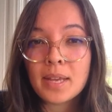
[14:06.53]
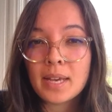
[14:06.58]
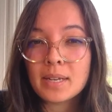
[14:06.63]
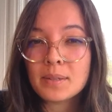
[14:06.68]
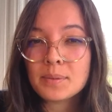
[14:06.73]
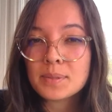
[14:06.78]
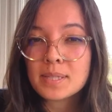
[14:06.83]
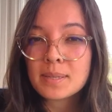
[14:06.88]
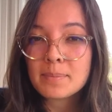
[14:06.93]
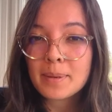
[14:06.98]

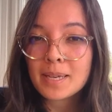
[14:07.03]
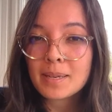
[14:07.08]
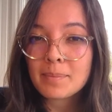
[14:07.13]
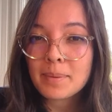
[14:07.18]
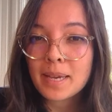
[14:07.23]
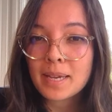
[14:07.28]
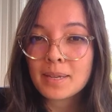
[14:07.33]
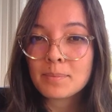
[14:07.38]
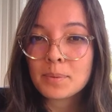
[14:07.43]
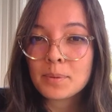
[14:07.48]
It was a big
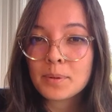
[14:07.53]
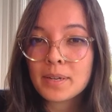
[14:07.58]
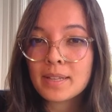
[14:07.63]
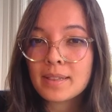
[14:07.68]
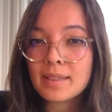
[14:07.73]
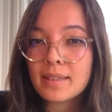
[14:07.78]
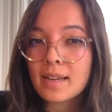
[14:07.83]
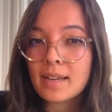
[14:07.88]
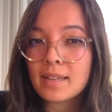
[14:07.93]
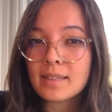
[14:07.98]
pain
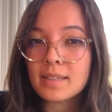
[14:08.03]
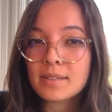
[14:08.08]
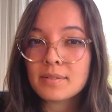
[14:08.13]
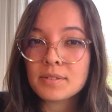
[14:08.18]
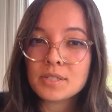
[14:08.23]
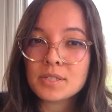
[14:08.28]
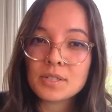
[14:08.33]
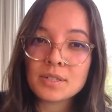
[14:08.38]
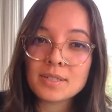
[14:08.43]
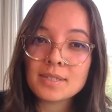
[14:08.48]
point that the
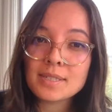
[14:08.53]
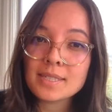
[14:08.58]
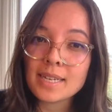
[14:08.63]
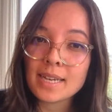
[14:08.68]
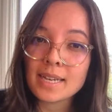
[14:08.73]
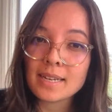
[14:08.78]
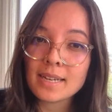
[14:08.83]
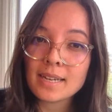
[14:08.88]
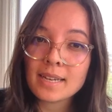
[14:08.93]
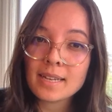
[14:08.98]
return
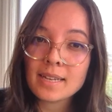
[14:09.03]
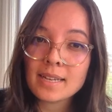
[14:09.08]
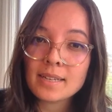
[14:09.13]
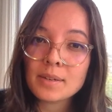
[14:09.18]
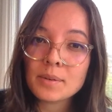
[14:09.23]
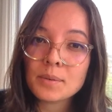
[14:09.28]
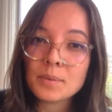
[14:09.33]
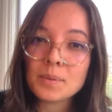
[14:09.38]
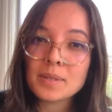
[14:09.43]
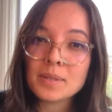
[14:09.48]

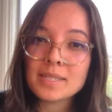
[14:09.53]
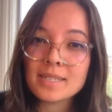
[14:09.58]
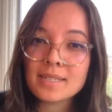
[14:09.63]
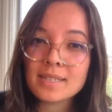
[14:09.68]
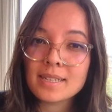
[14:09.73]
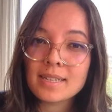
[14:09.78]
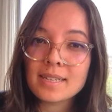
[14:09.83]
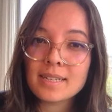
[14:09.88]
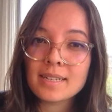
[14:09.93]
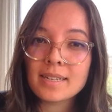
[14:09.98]
data
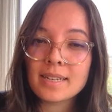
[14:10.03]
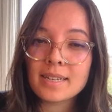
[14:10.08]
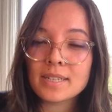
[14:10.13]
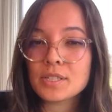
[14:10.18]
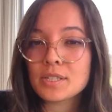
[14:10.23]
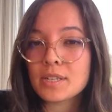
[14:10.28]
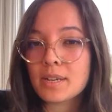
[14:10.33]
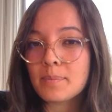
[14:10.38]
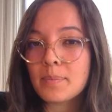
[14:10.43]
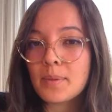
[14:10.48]
wasn't in a
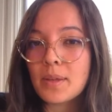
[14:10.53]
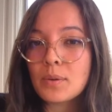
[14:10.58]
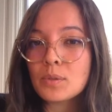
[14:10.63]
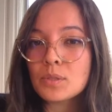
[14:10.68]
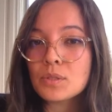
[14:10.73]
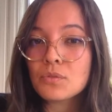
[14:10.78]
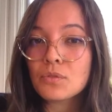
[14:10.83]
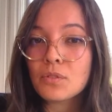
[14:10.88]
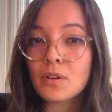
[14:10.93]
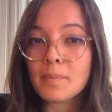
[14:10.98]
shape that
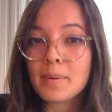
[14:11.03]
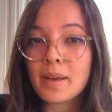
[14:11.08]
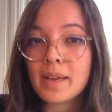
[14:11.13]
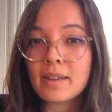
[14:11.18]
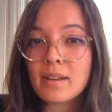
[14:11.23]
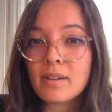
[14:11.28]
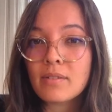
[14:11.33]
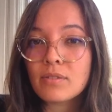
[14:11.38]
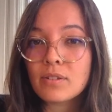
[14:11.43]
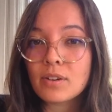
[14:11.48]
was
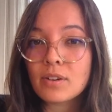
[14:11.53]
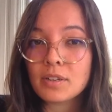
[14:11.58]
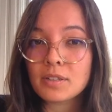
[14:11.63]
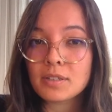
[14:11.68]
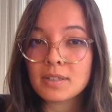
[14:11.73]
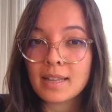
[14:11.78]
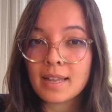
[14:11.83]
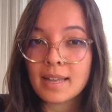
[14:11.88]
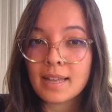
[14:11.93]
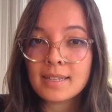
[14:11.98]
formatted for our
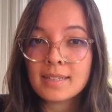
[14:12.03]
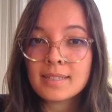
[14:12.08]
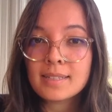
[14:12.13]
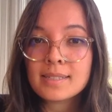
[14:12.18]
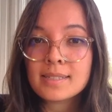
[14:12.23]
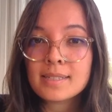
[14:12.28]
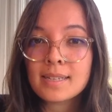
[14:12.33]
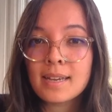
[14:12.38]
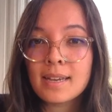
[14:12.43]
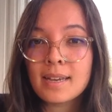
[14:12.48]

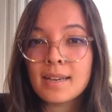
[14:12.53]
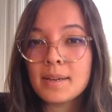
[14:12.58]
clients